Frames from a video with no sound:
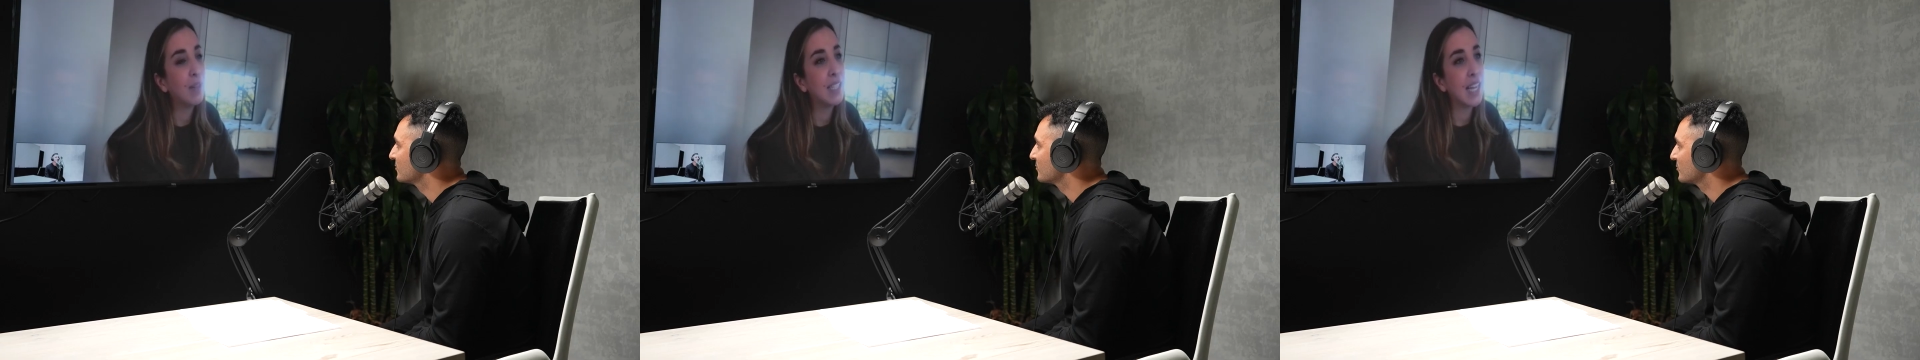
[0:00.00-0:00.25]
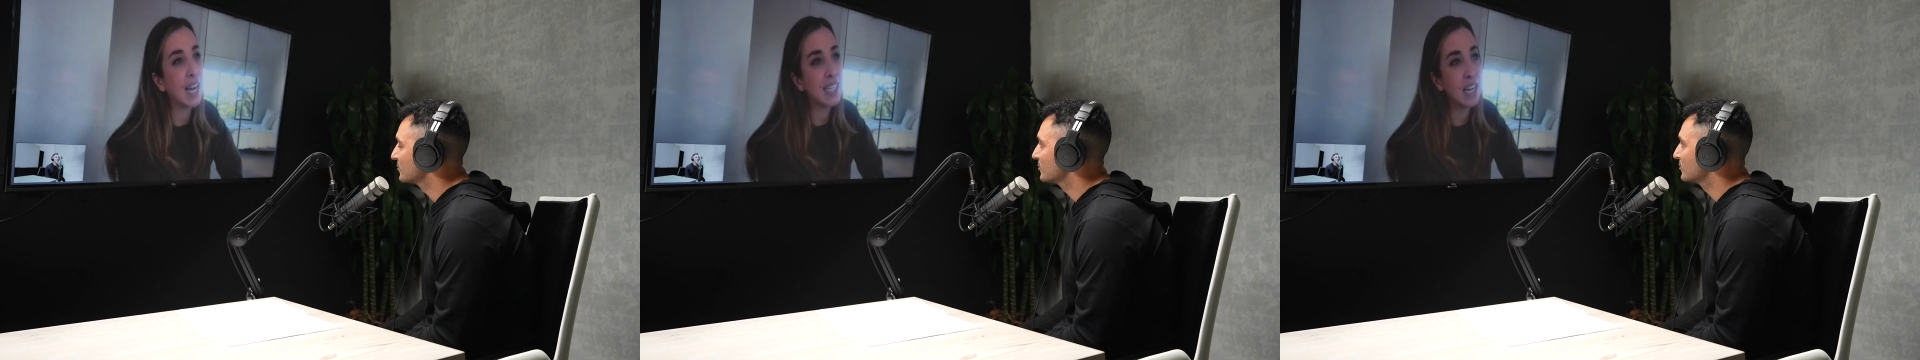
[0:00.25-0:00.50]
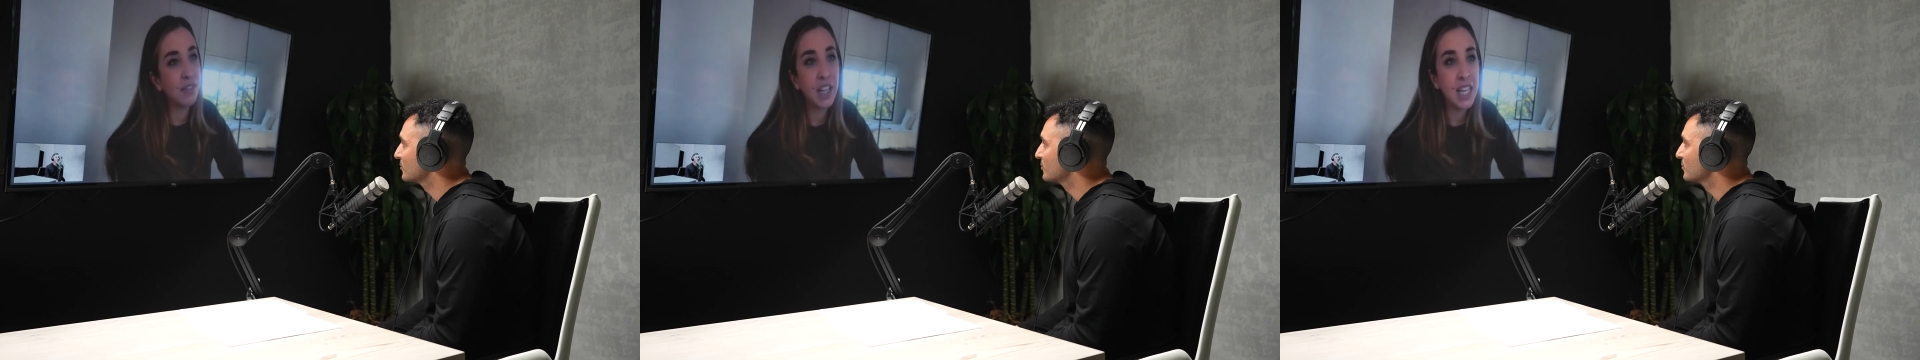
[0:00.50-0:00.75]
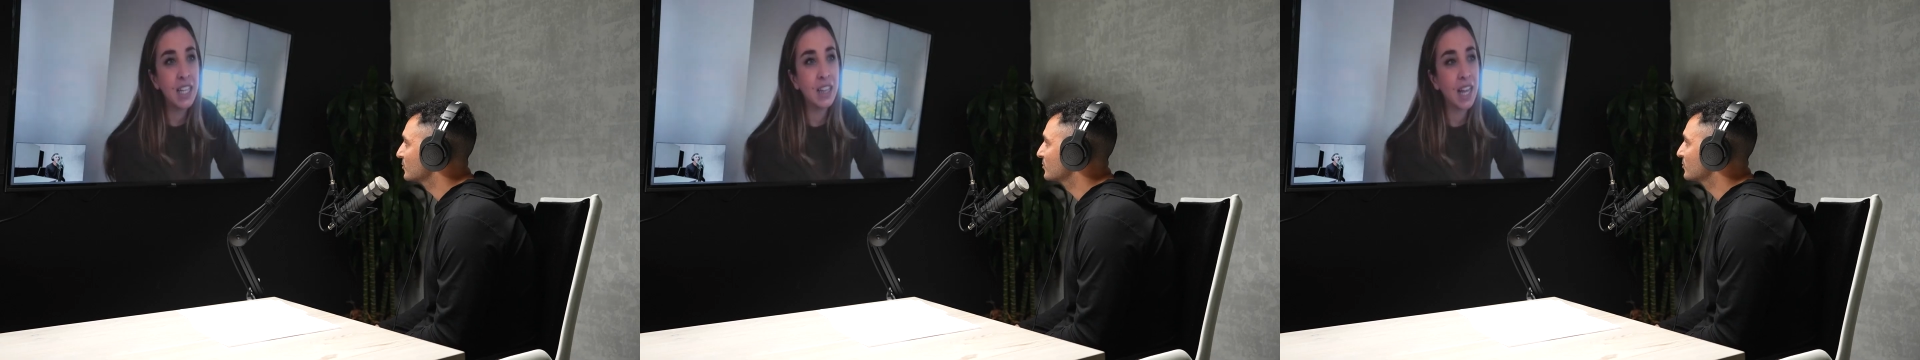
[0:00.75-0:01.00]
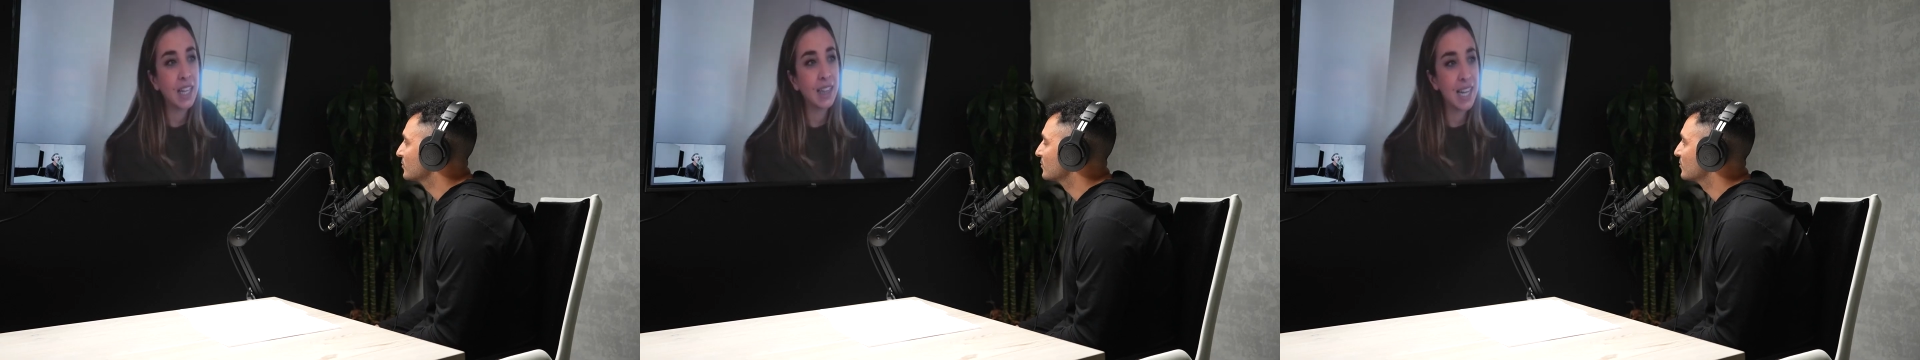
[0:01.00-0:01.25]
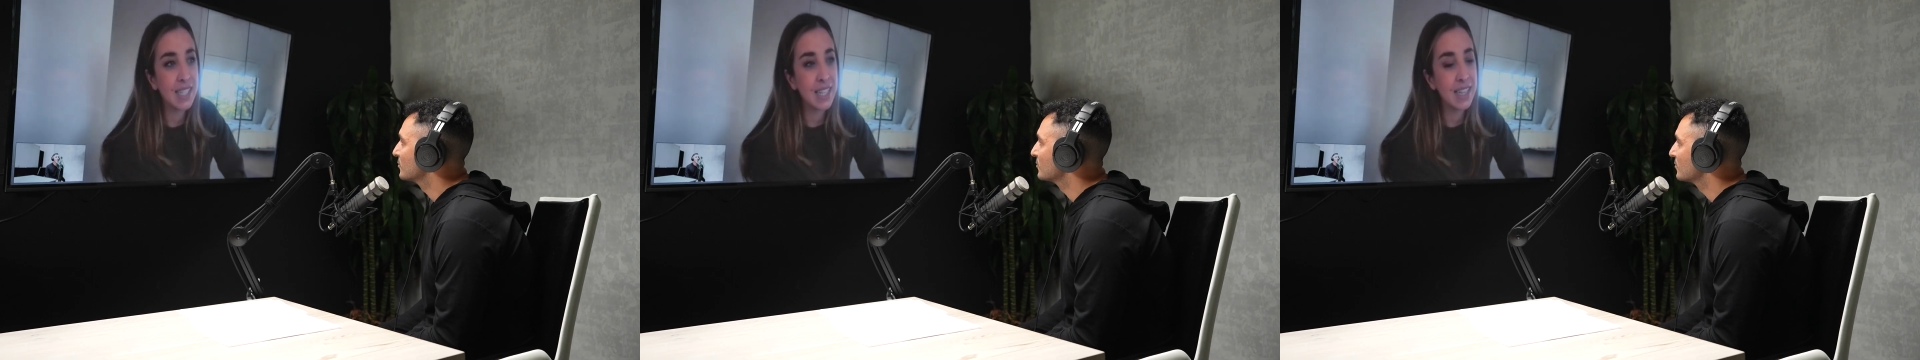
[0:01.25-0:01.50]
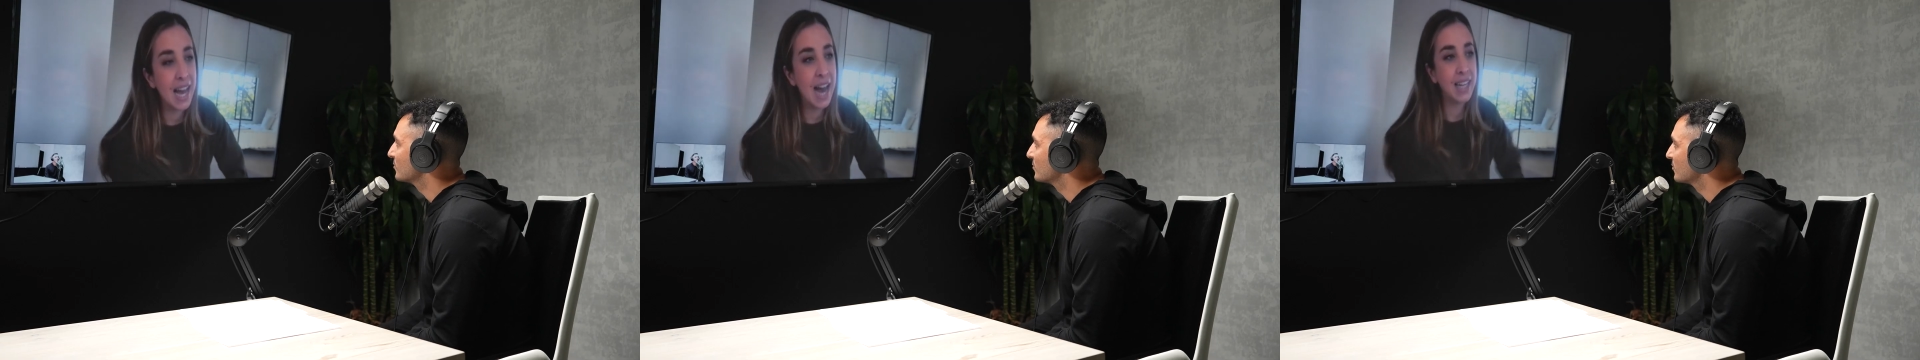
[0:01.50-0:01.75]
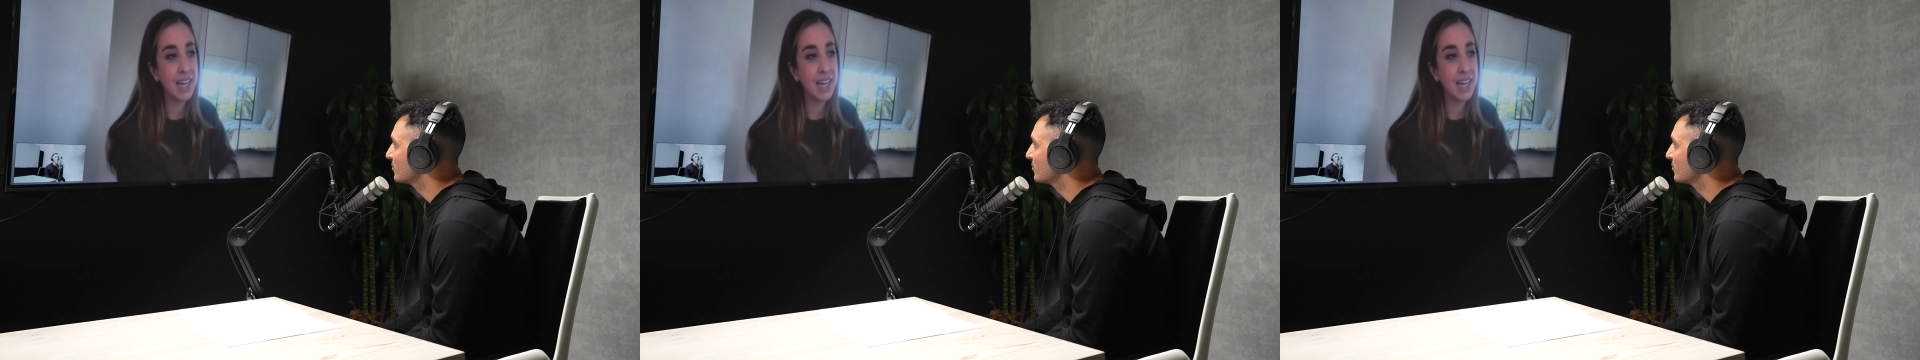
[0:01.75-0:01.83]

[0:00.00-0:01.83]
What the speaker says: I would say I definitely eat like less than that,